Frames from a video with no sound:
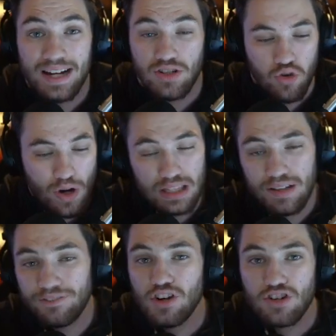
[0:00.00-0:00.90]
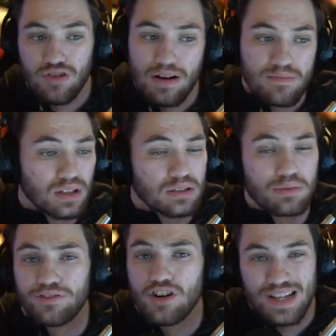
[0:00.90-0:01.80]
Trade the first, trade multiple
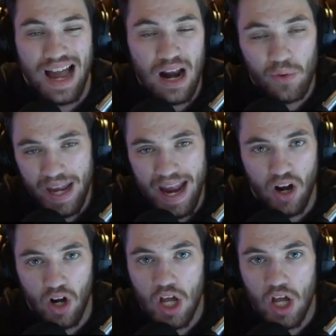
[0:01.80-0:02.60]
firsts. I don't care.